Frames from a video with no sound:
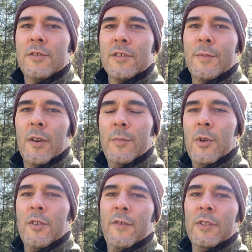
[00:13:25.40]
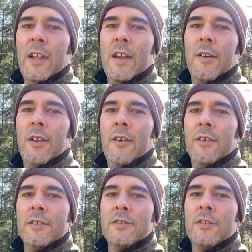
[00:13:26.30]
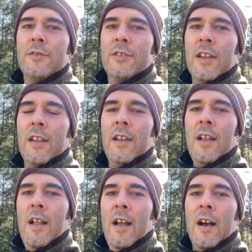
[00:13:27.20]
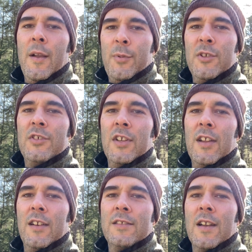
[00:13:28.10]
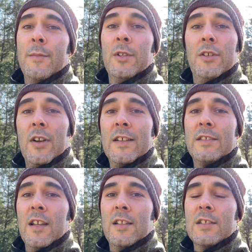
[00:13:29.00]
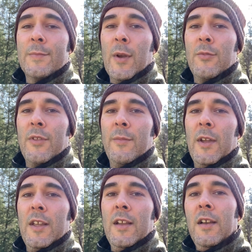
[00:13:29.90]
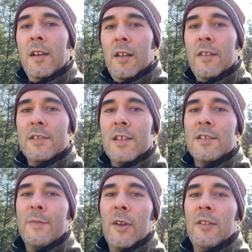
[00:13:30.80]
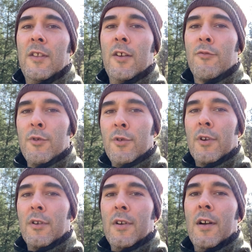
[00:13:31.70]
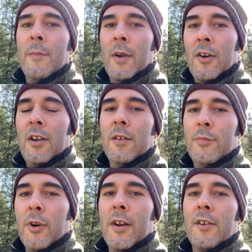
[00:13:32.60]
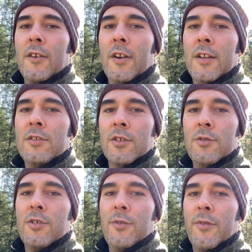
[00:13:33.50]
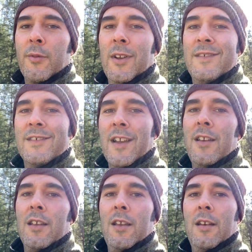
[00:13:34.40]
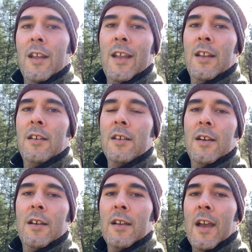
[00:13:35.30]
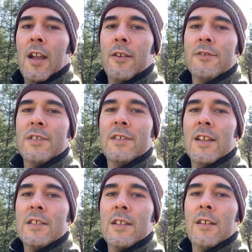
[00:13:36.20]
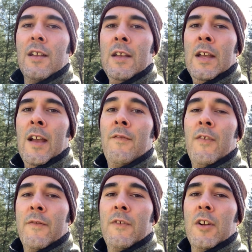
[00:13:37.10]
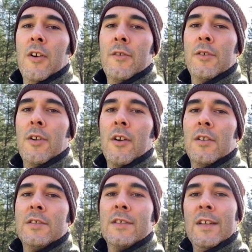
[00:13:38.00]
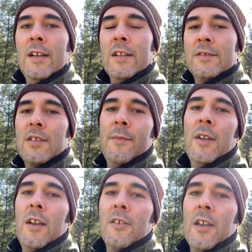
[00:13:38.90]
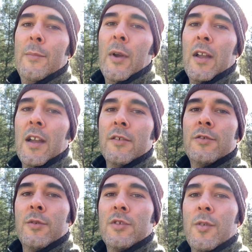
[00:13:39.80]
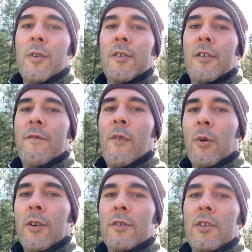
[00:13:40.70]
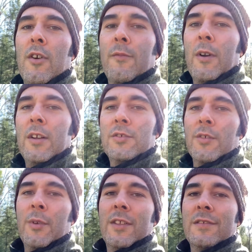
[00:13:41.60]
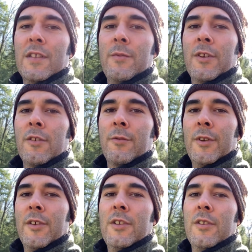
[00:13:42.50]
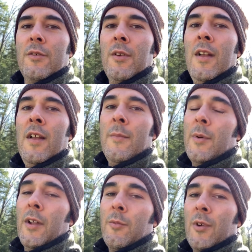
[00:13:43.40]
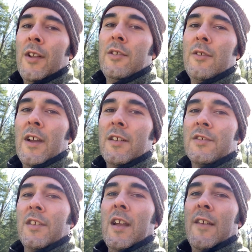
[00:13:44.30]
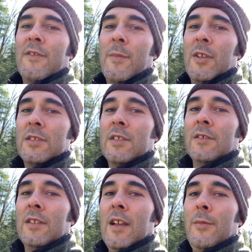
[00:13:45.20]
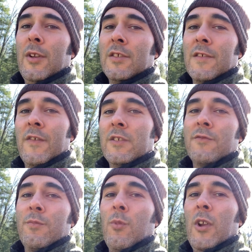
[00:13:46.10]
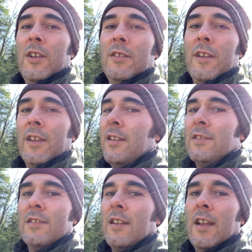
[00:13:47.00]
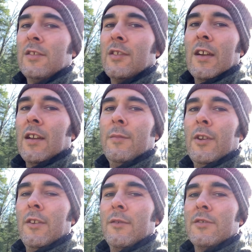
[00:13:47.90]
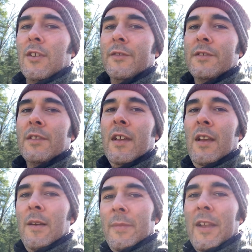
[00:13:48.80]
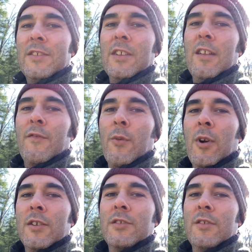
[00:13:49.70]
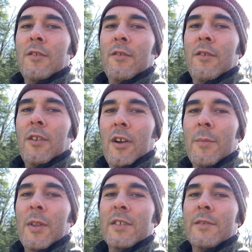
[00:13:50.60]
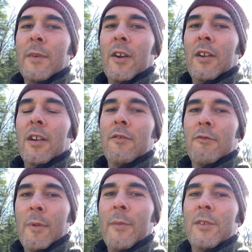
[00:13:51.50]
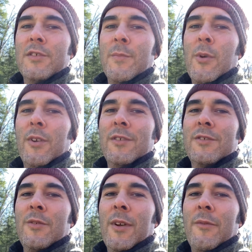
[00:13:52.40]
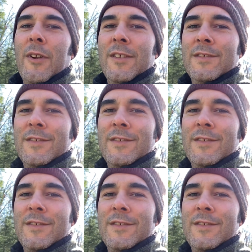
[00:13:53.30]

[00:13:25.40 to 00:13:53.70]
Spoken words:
been a beautiful day out here on this Tuesday. I appreciate any time that you guys take to spend with me. This has been the Ruger American Predator in .223 sighting in and accuracy testing at 50 and 100 yards. Someday I'll get back out to a 200 and 400 yard range so we can see what it'll really do. But when I do that, it's going to have to be a still day because if it's windy like it is today, it's not going to be good results. Thanks again for watching. God bless America. Remember to support your 2A rights.